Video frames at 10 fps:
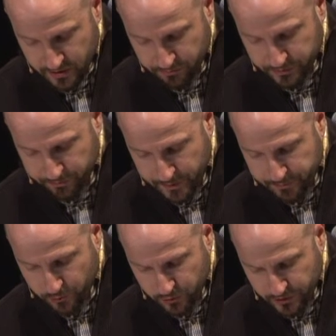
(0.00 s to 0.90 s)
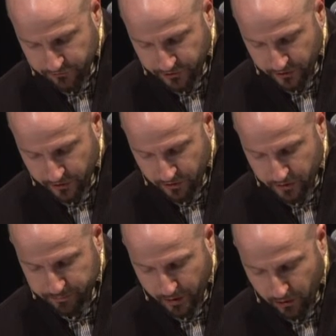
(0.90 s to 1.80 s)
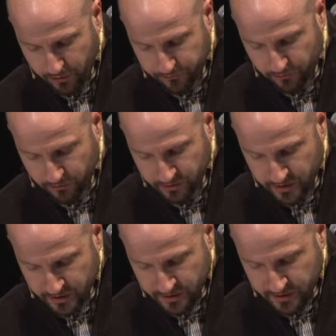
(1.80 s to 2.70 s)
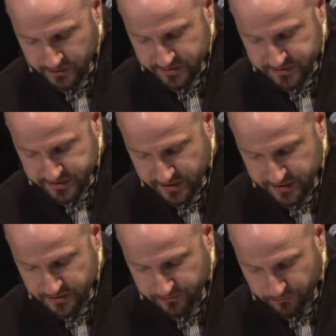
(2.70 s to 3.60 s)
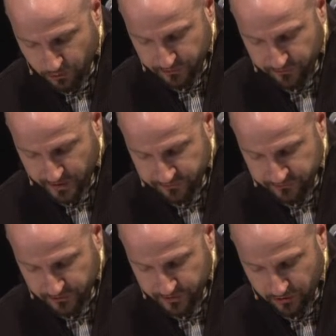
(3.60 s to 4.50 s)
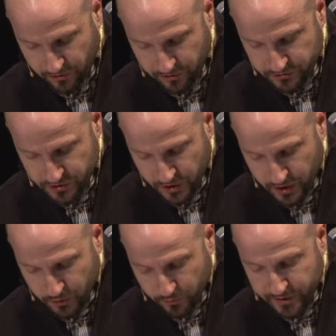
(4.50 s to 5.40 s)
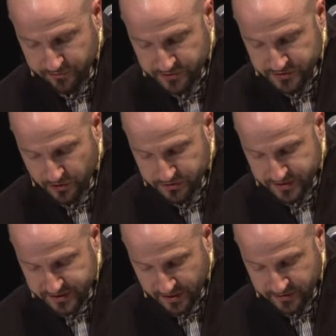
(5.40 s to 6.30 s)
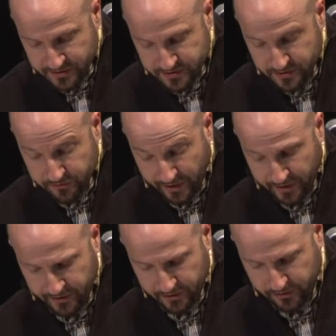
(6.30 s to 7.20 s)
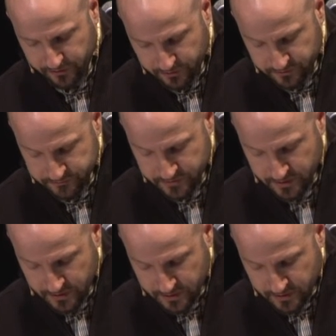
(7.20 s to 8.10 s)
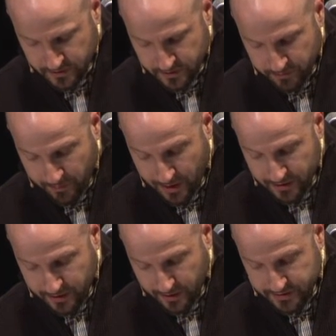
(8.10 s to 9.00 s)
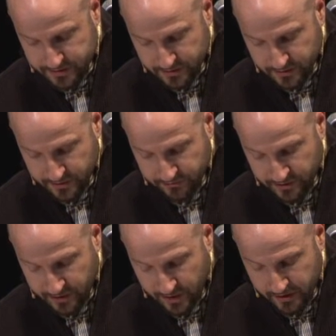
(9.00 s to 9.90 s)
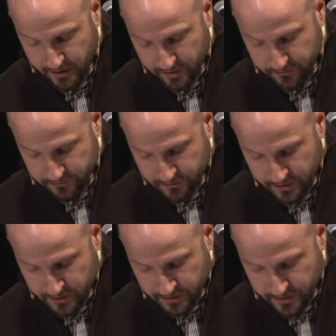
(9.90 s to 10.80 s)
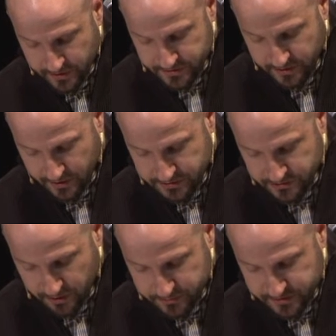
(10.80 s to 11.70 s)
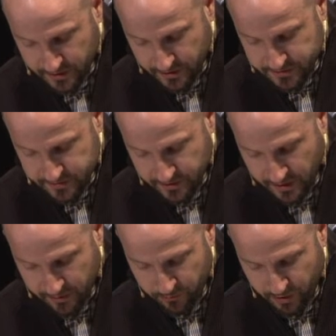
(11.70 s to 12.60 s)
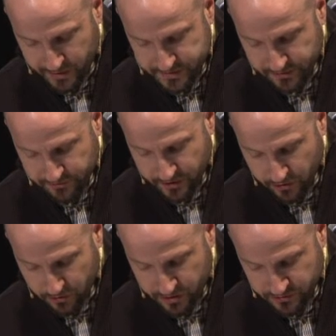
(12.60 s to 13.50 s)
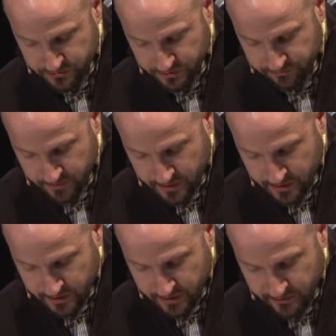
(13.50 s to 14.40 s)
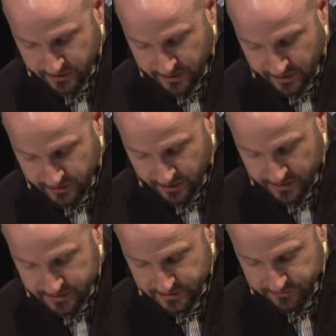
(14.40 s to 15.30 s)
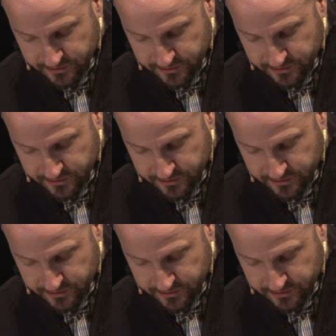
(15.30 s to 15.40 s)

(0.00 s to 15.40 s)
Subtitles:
But the people who live there are powerful, and the cities are fortified and very large. We even saw descendants of Anak there. The Amalekites live in the Negev. The Hittites, Jebusites, and Amorites live in the hill country. And the Canaanites live